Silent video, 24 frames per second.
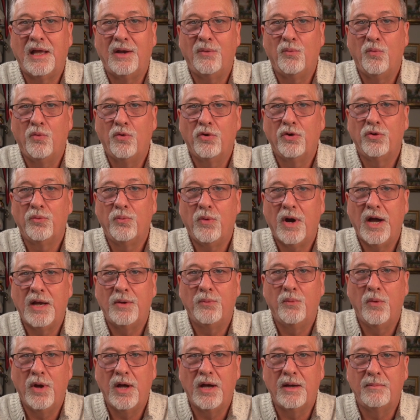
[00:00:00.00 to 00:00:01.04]
and World
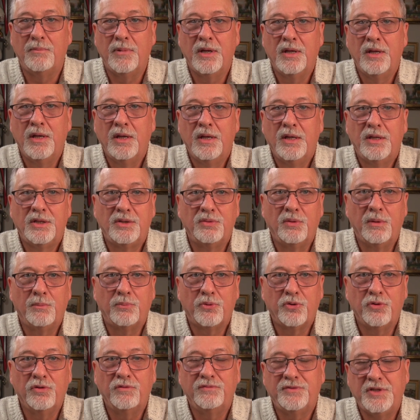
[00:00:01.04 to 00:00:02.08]
Wide Web to
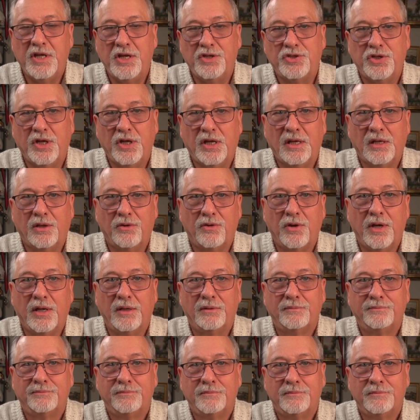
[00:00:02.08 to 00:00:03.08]
improve teaching and learning.